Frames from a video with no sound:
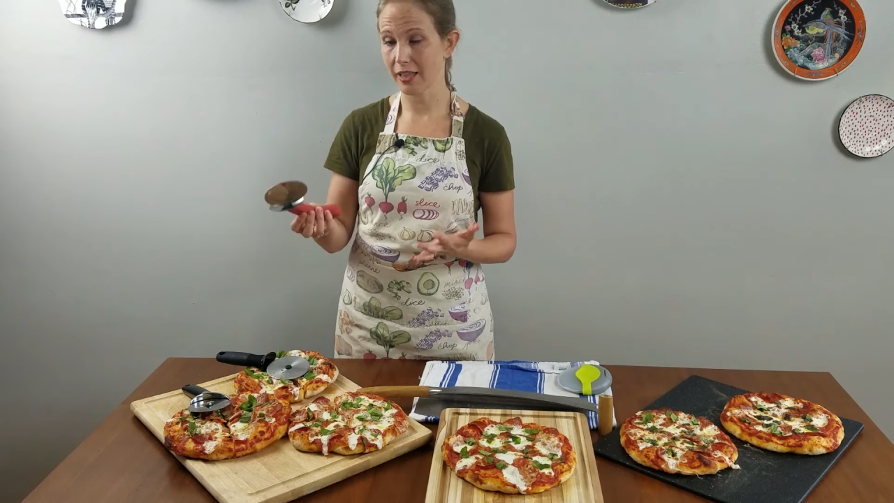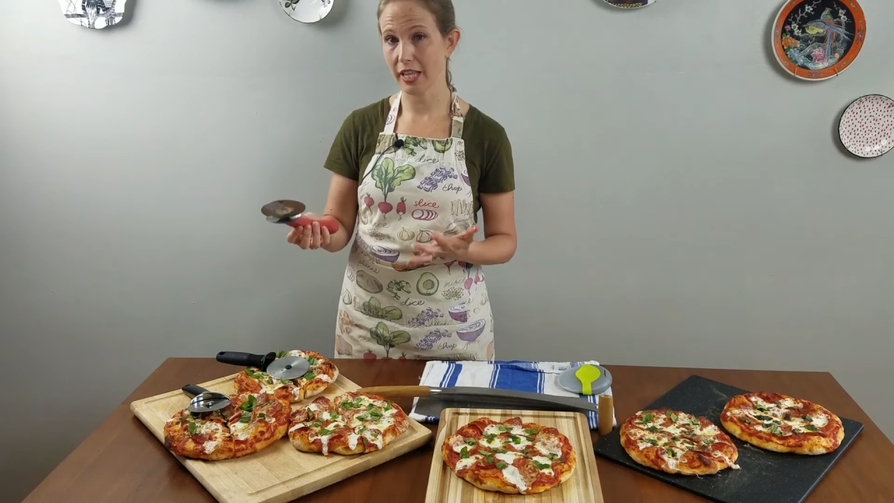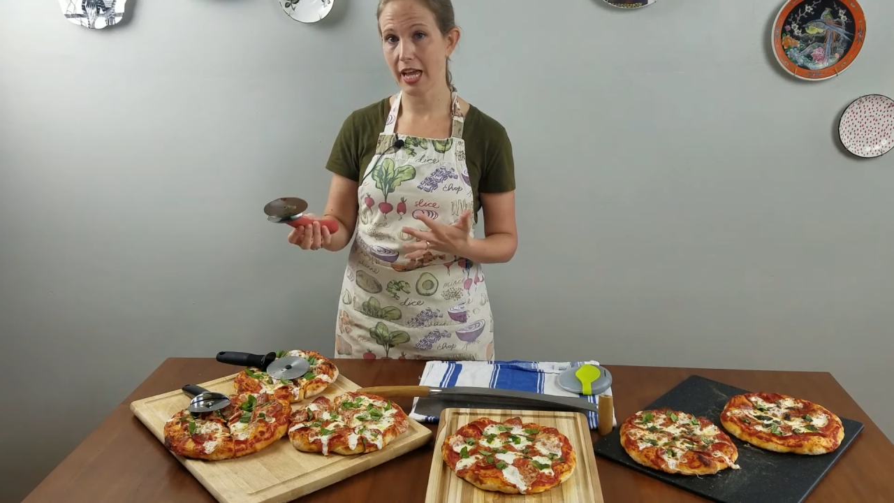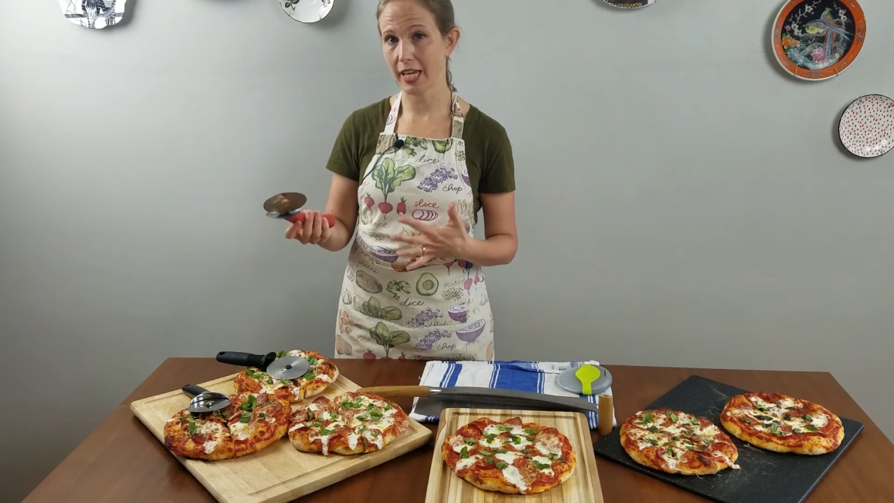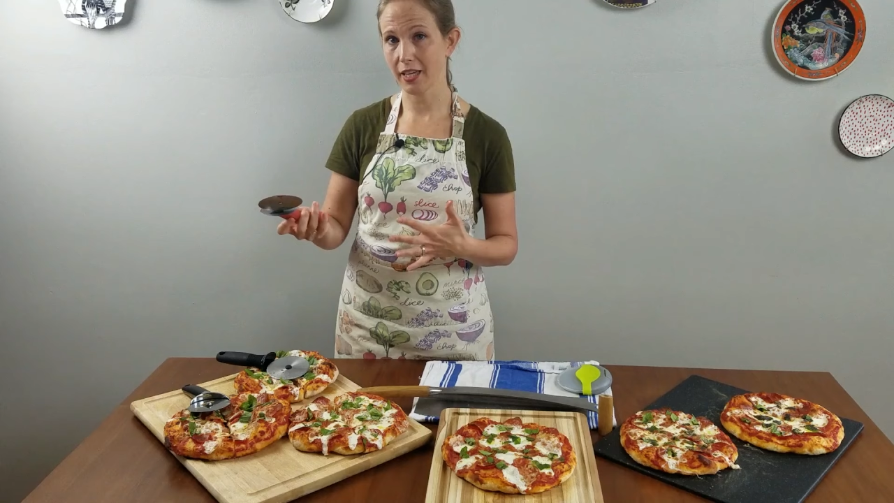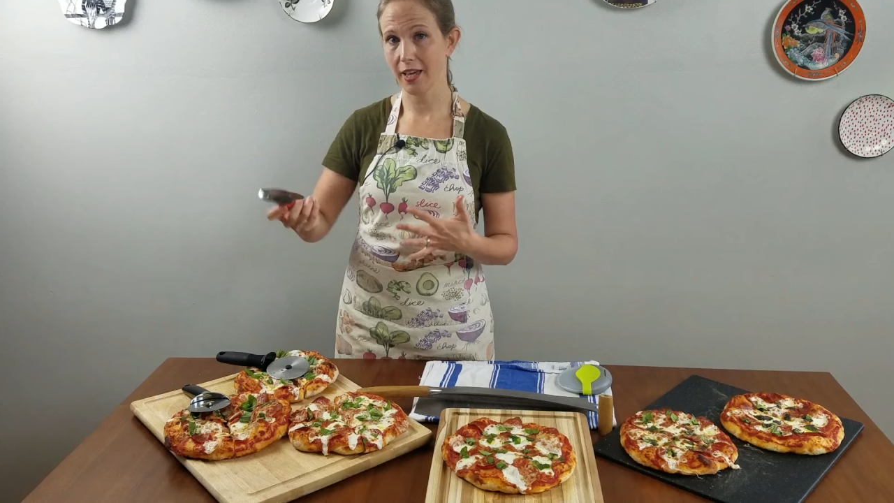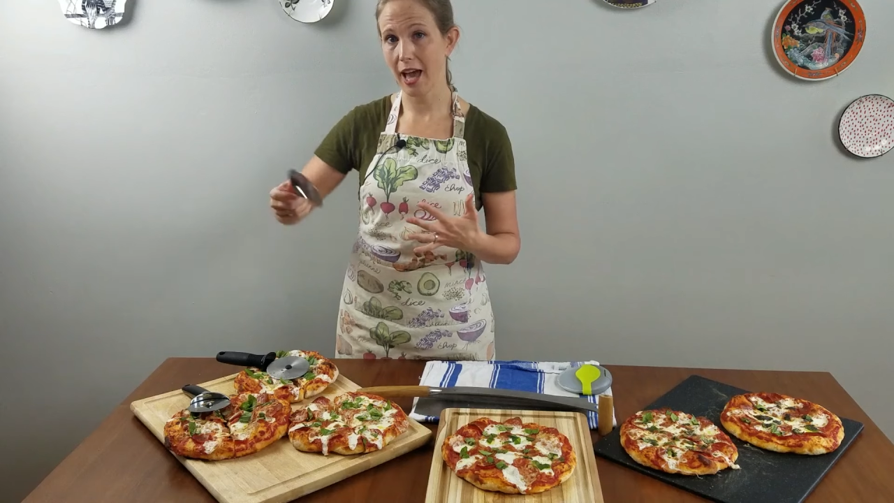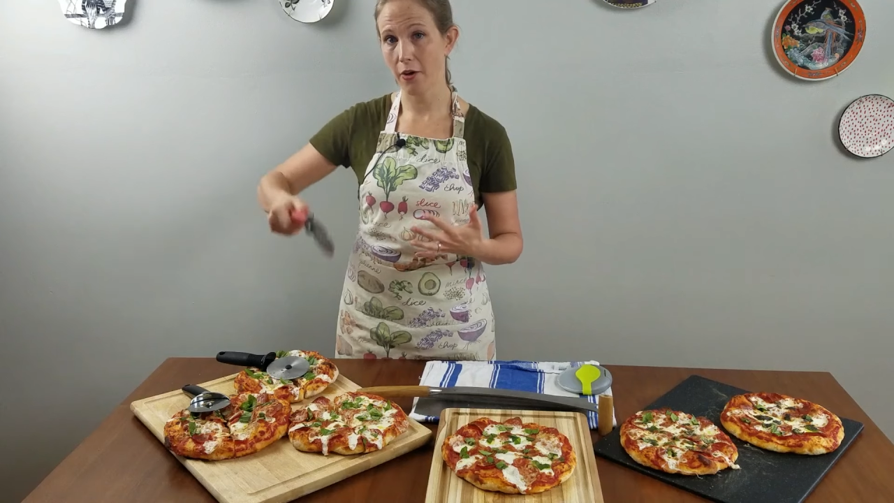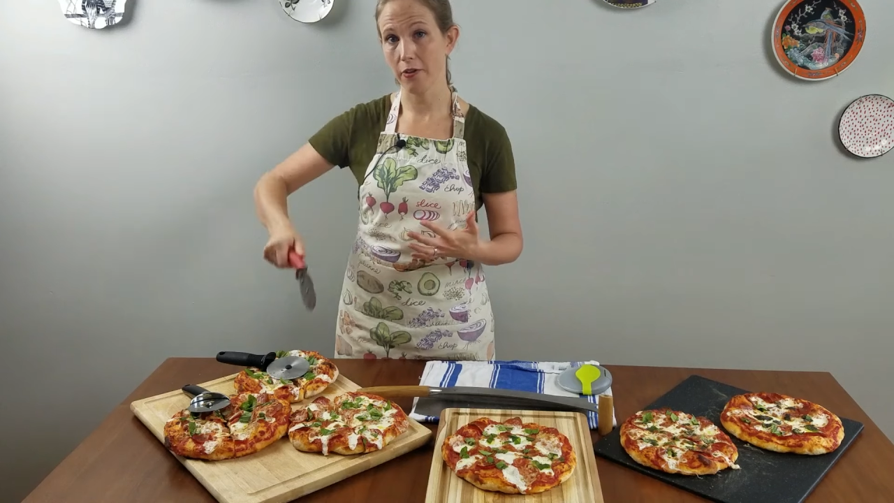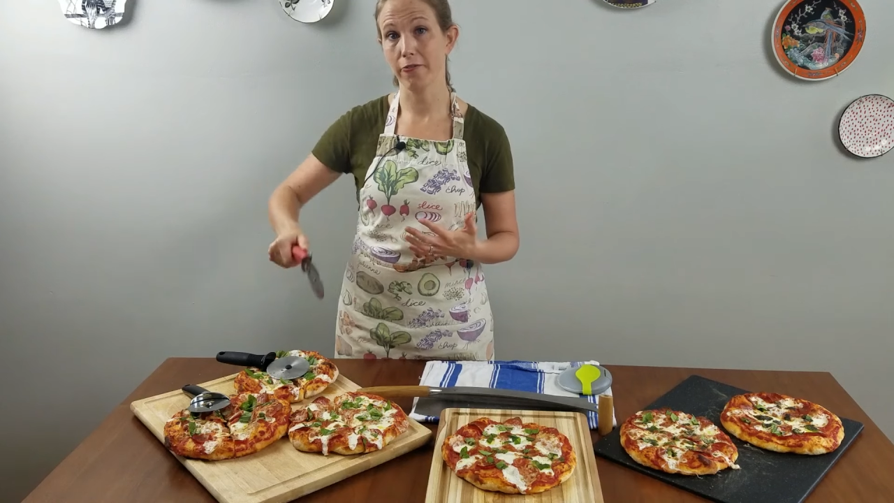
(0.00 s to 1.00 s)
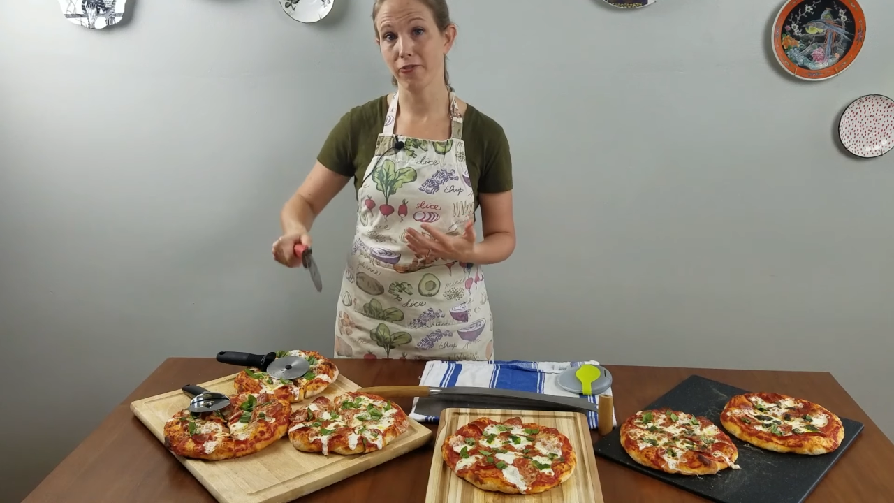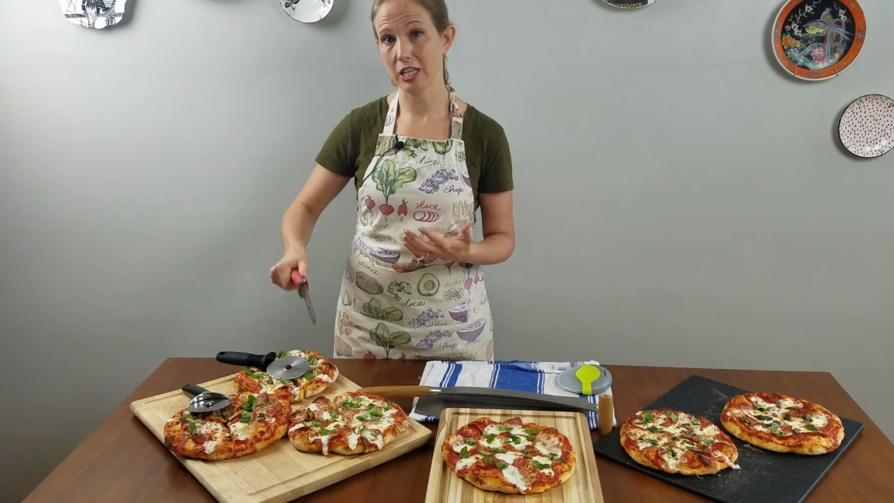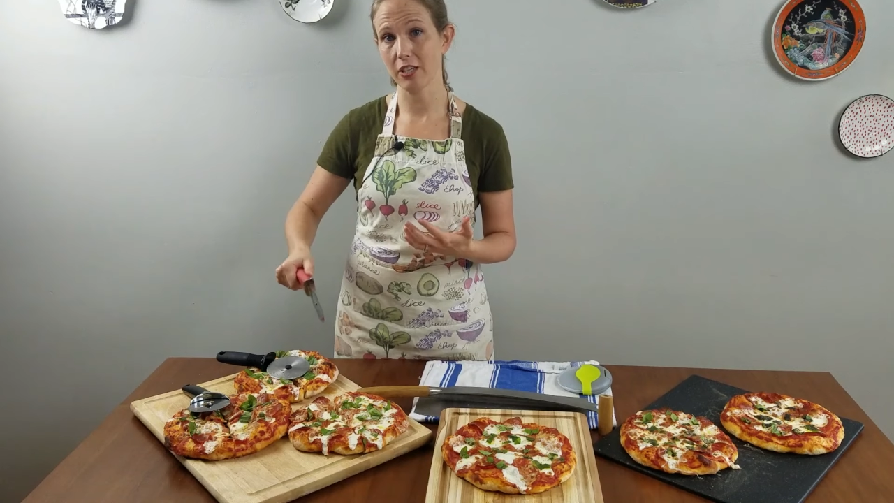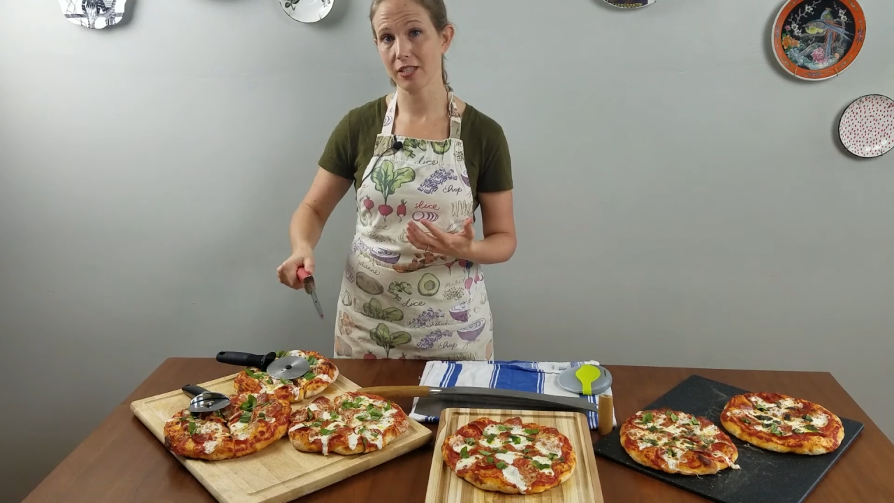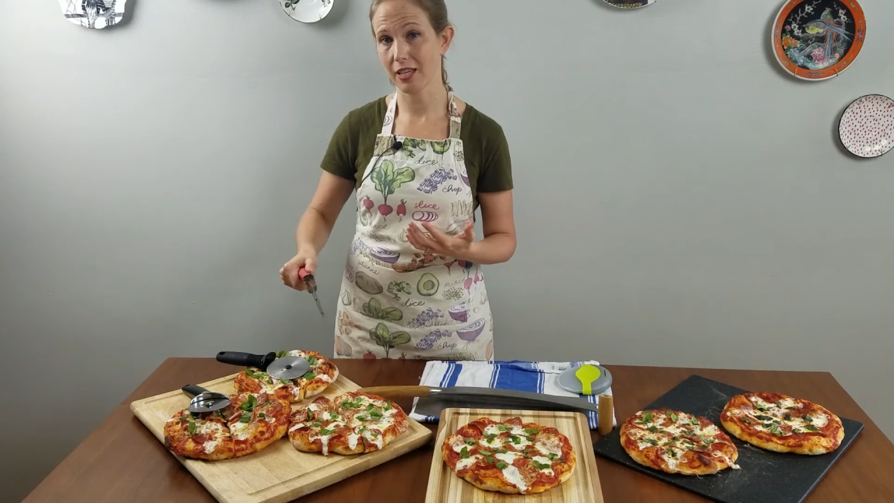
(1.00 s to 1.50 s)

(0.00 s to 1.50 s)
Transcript: like how it feels.